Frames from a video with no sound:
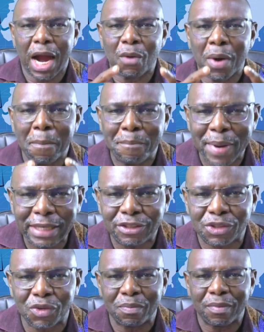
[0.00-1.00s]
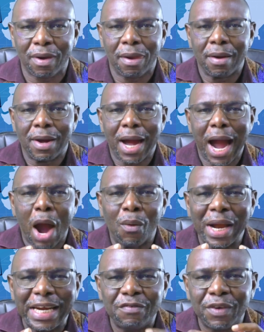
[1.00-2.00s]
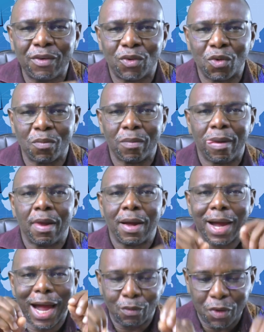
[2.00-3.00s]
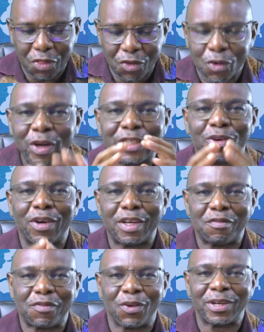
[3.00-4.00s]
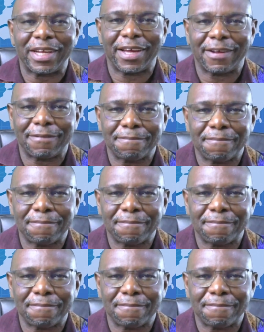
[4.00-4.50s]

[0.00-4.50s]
our bedroom, our living room, and we throw it on the floor there?